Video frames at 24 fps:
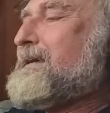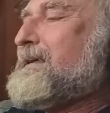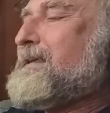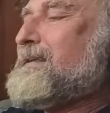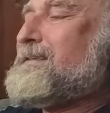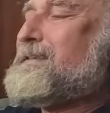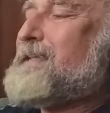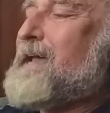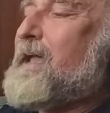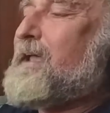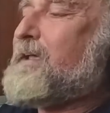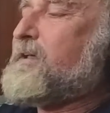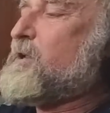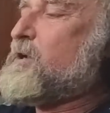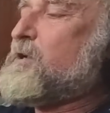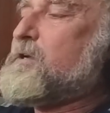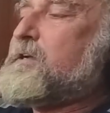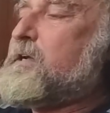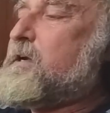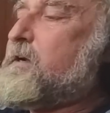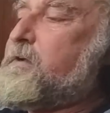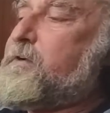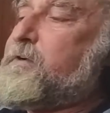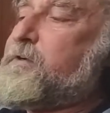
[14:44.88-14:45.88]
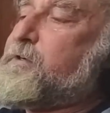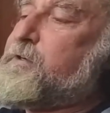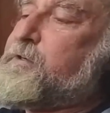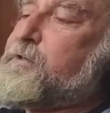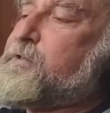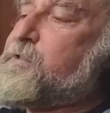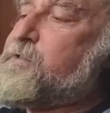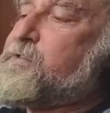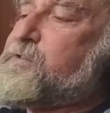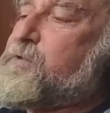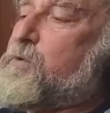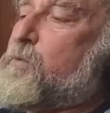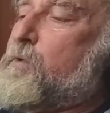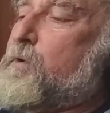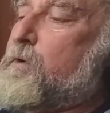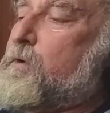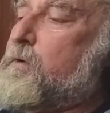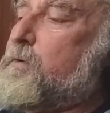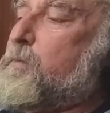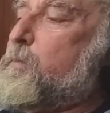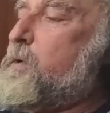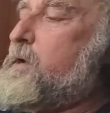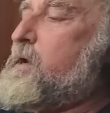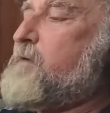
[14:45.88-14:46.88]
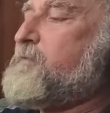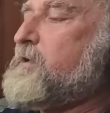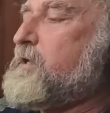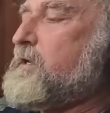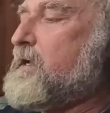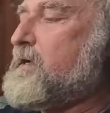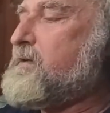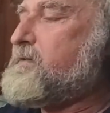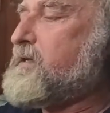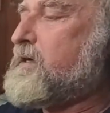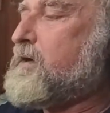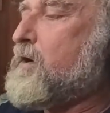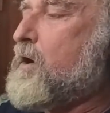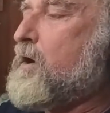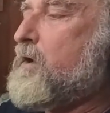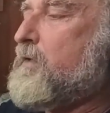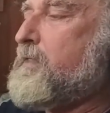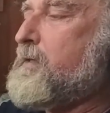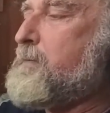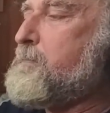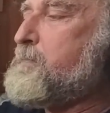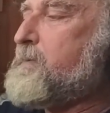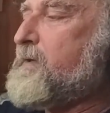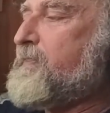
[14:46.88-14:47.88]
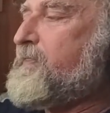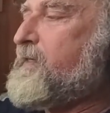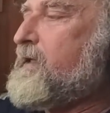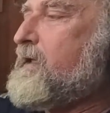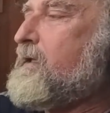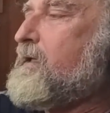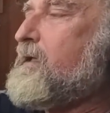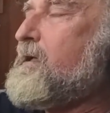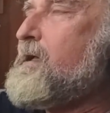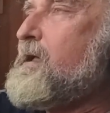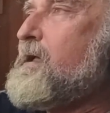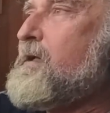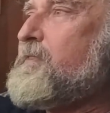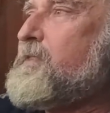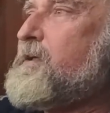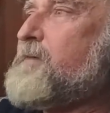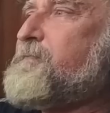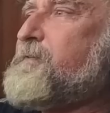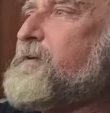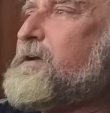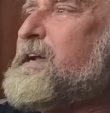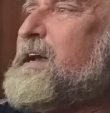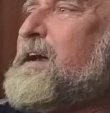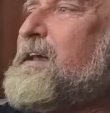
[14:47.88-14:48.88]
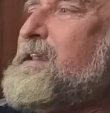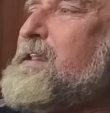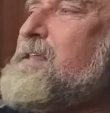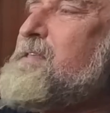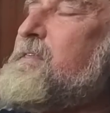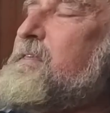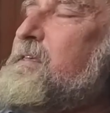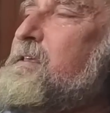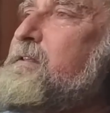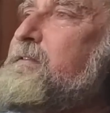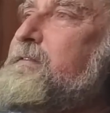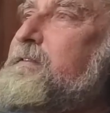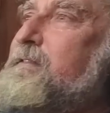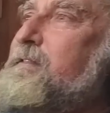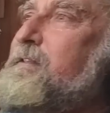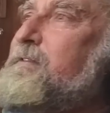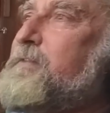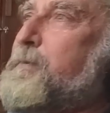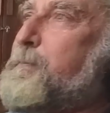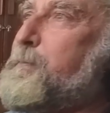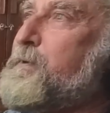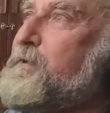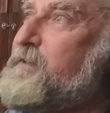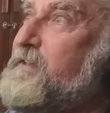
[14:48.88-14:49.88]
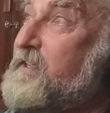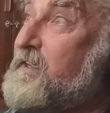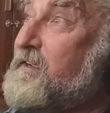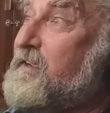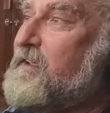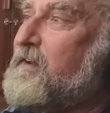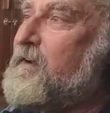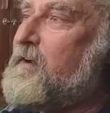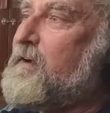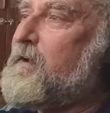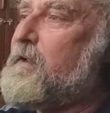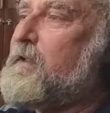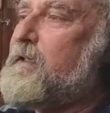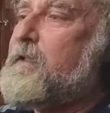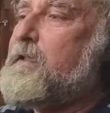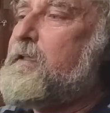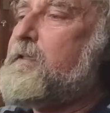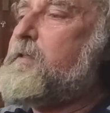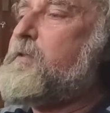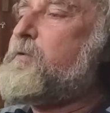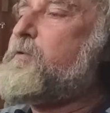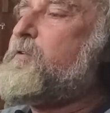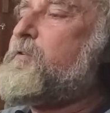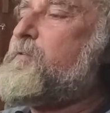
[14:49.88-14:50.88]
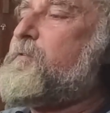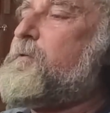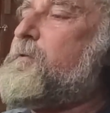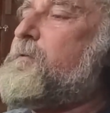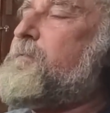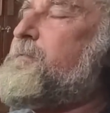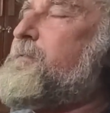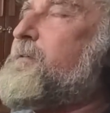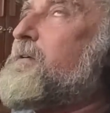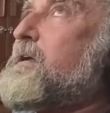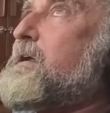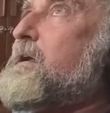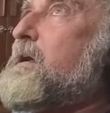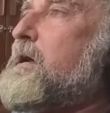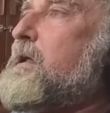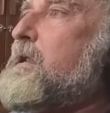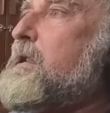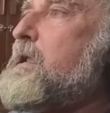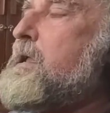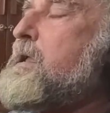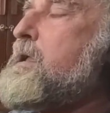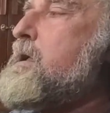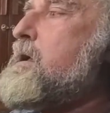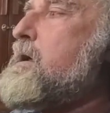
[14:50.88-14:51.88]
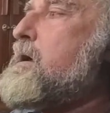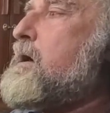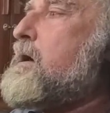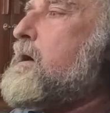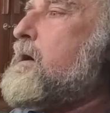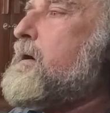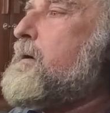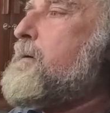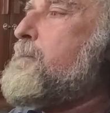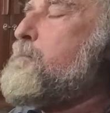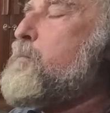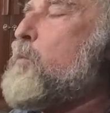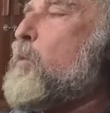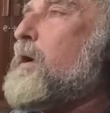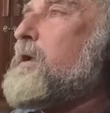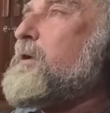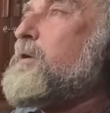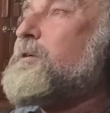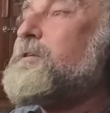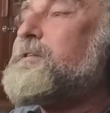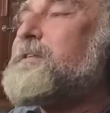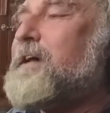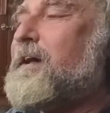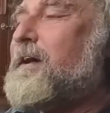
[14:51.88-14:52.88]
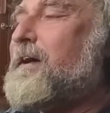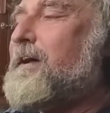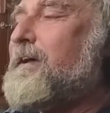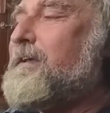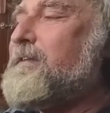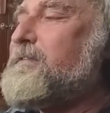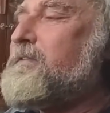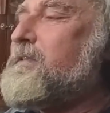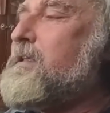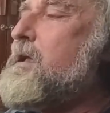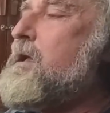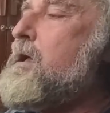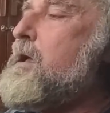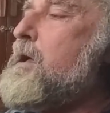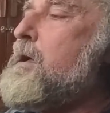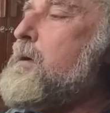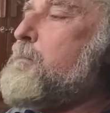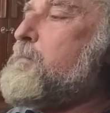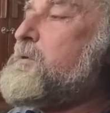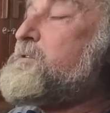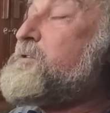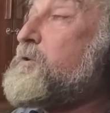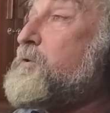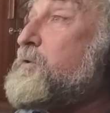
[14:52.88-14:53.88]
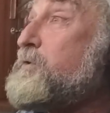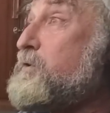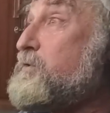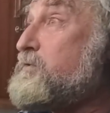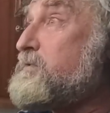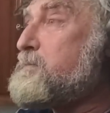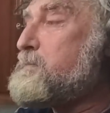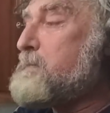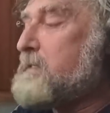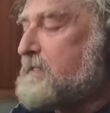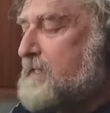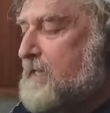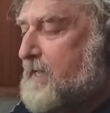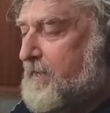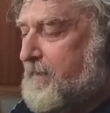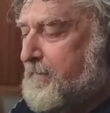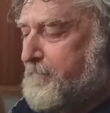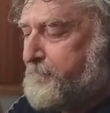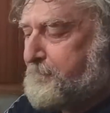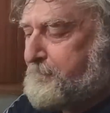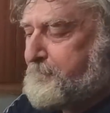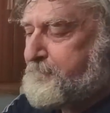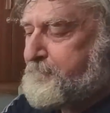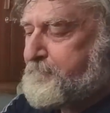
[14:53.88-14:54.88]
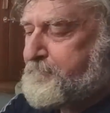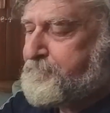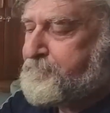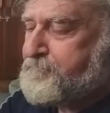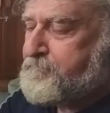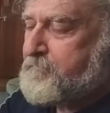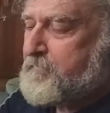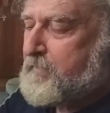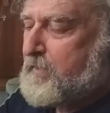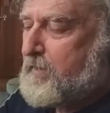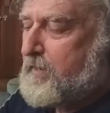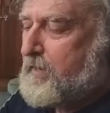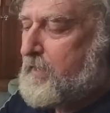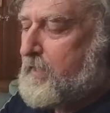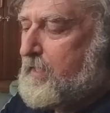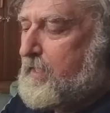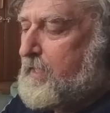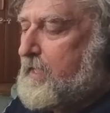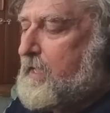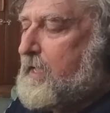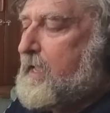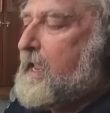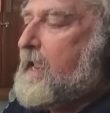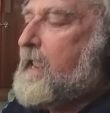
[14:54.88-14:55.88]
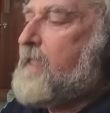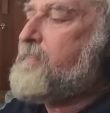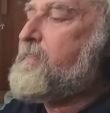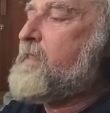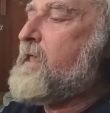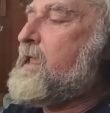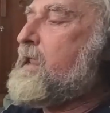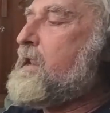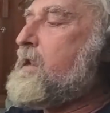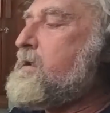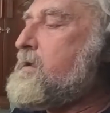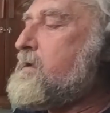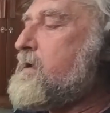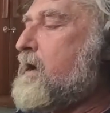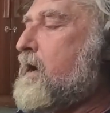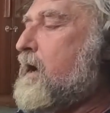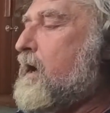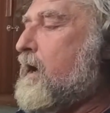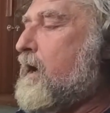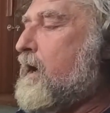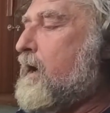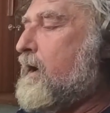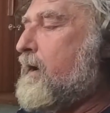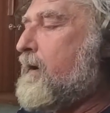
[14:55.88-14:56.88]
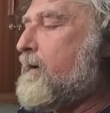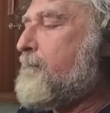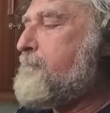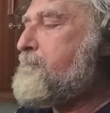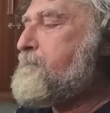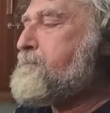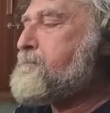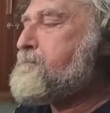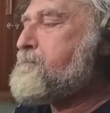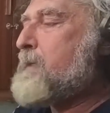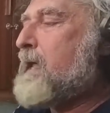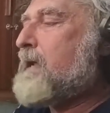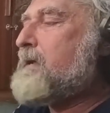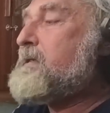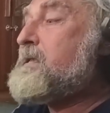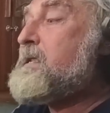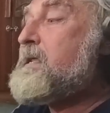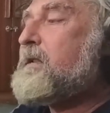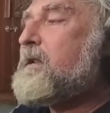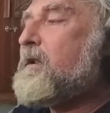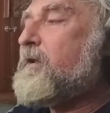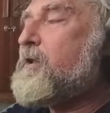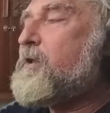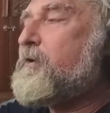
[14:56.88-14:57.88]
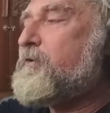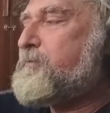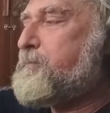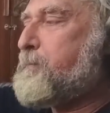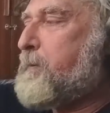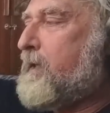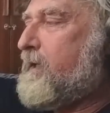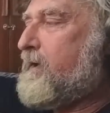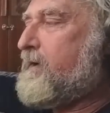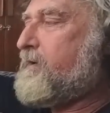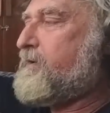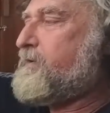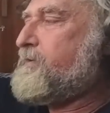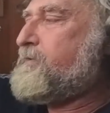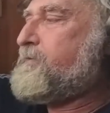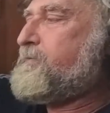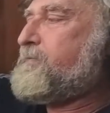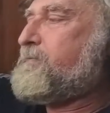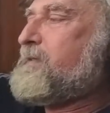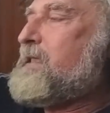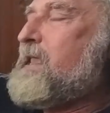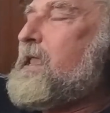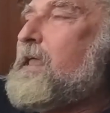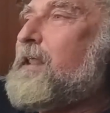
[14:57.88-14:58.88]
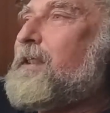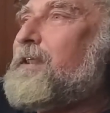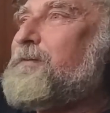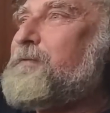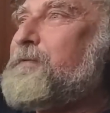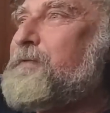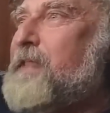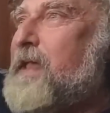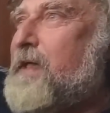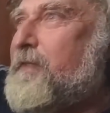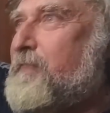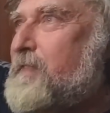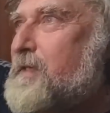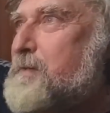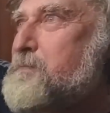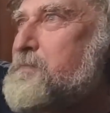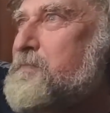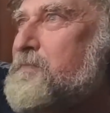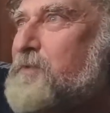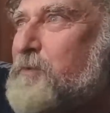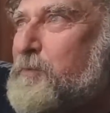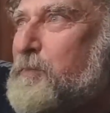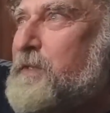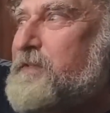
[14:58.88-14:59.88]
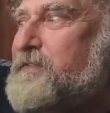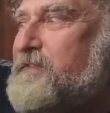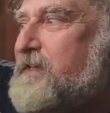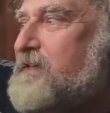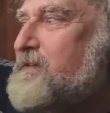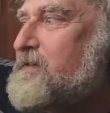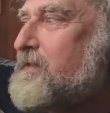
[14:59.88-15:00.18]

diagonal cutters or whatever you'd like to call them, but they, they're for cutting things and these are particularly useful for cutting um, wire ties, but you'll use them a lot. And then um, needle nose pliers, can't live without them to reach into